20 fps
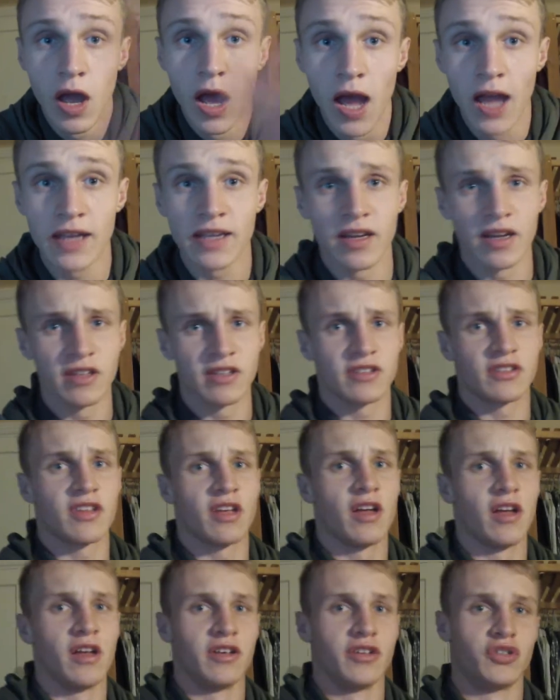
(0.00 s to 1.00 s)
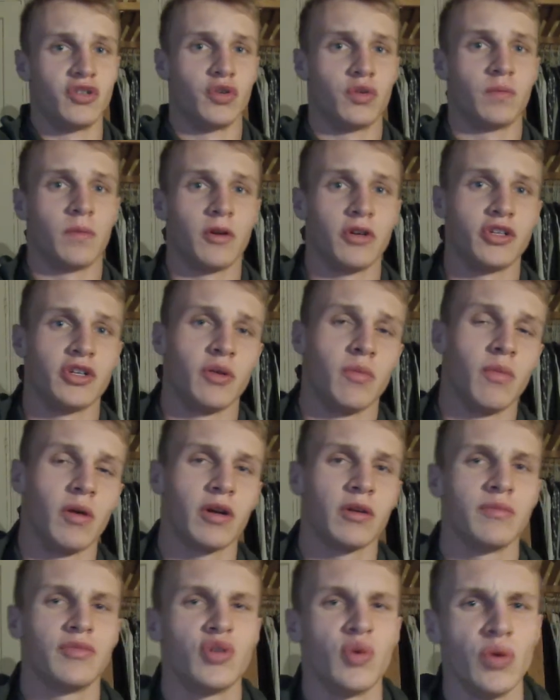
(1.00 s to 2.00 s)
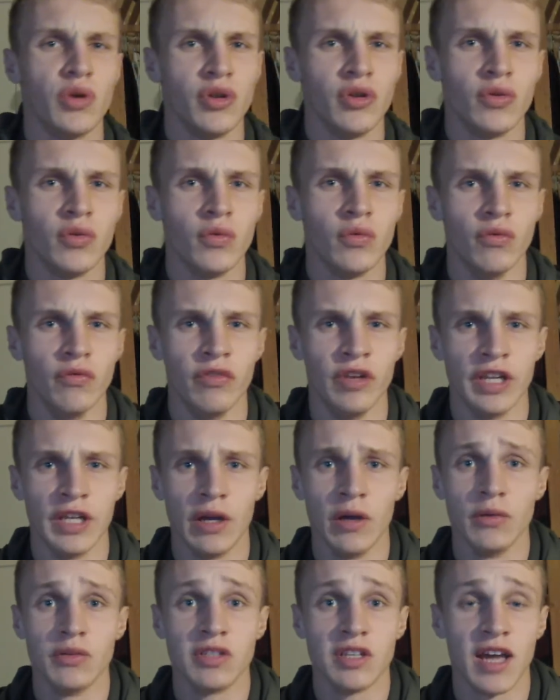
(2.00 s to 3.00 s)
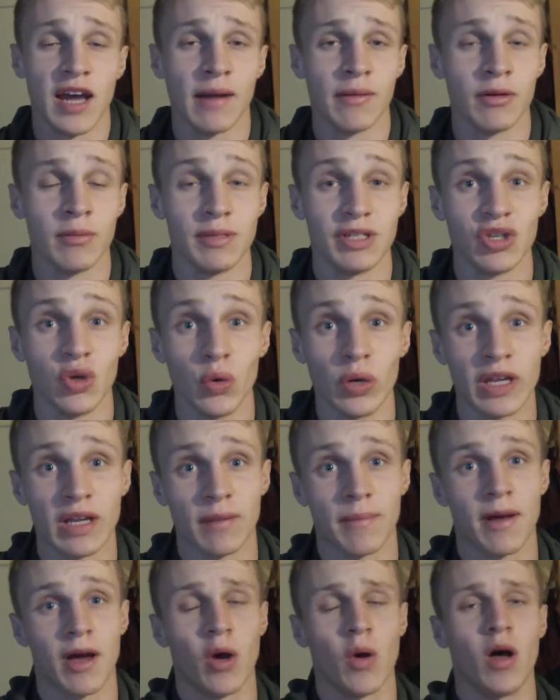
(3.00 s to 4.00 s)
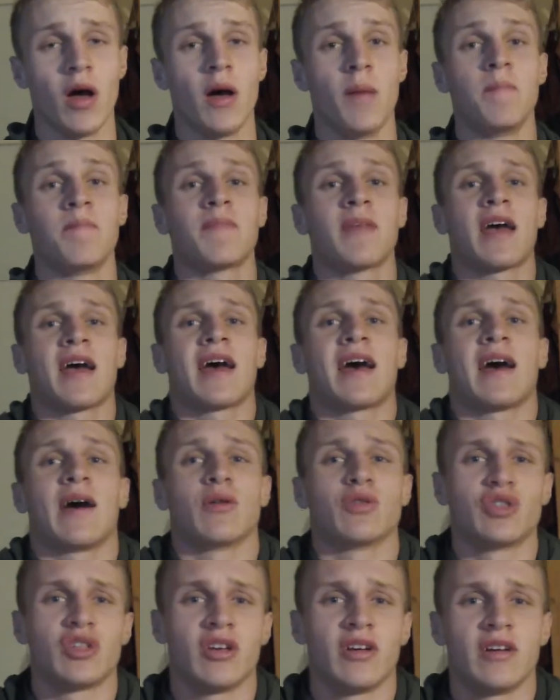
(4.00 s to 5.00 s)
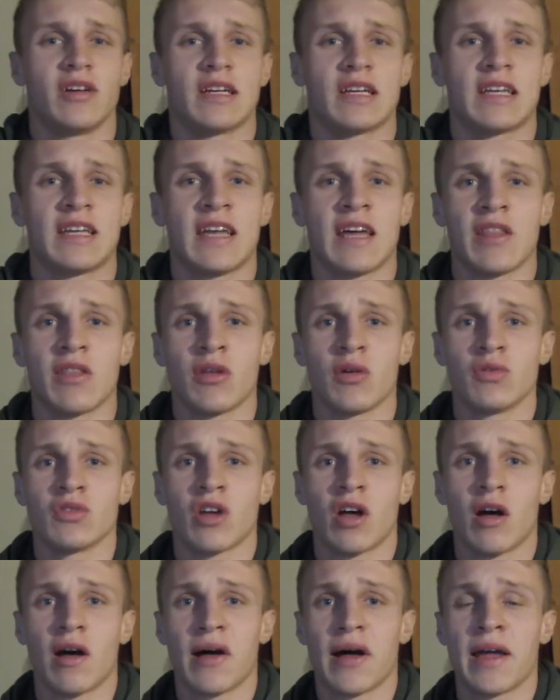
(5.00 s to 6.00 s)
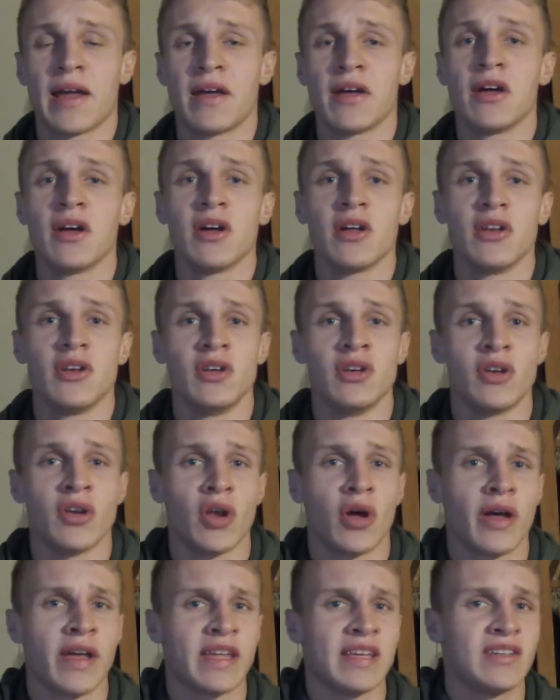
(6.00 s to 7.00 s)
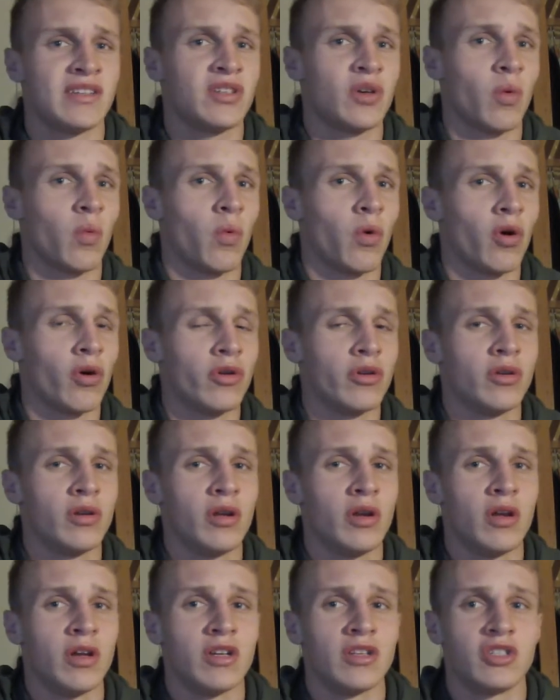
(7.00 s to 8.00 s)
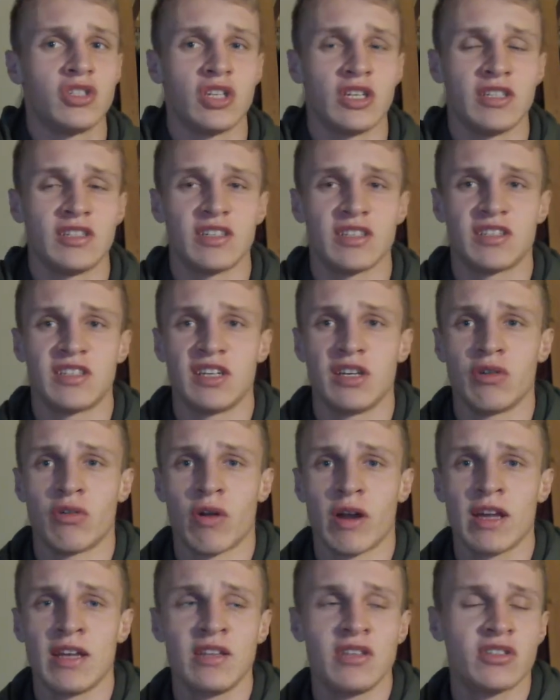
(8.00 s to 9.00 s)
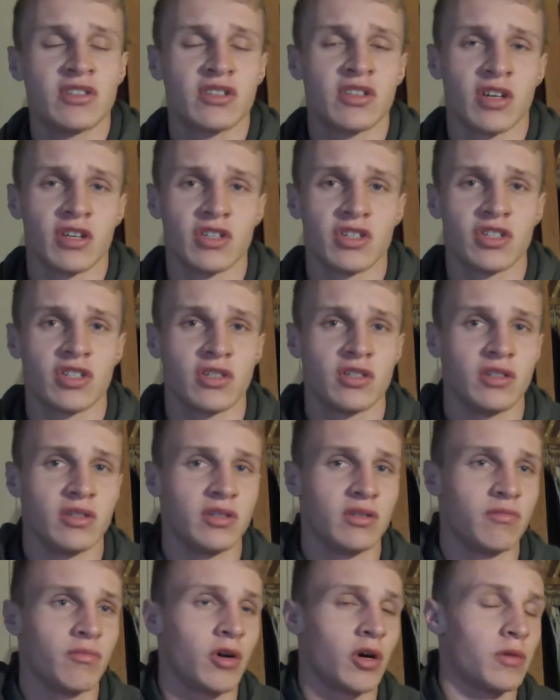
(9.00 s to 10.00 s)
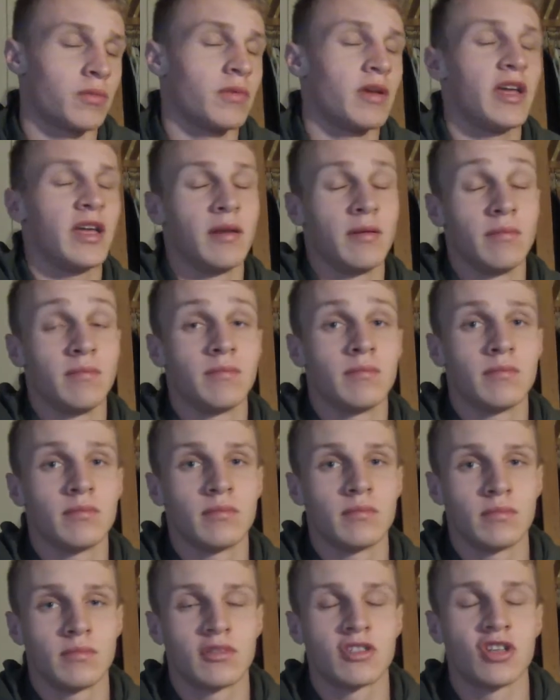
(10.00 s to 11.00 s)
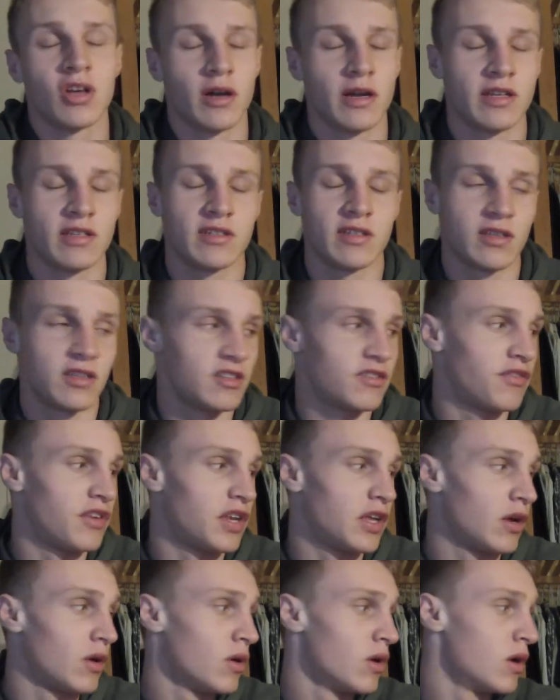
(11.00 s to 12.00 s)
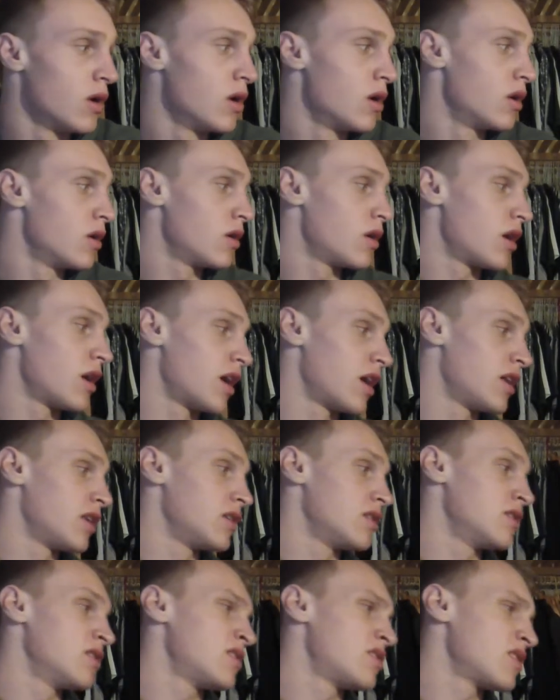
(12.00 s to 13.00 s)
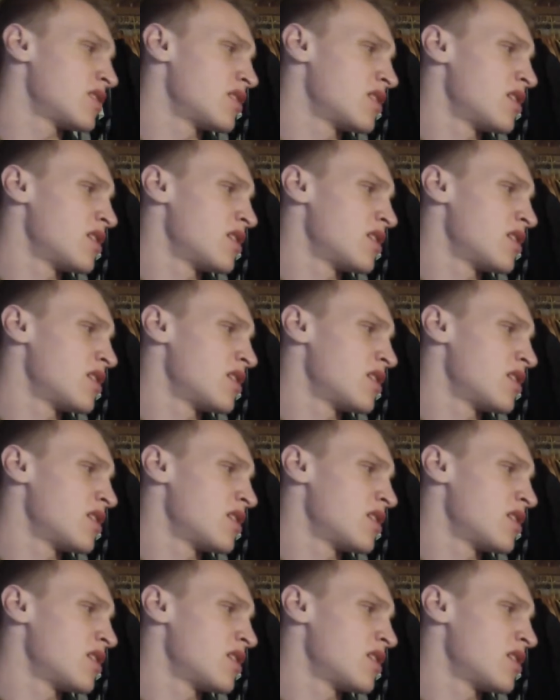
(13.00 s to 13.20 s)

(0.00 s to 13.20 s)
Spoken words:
Hey guys, it's George Branch here and welcome to a new video. Today I'm going to be talking about how to get those higher 9 to 1 GCSE grades, such as, well, in science in this video. And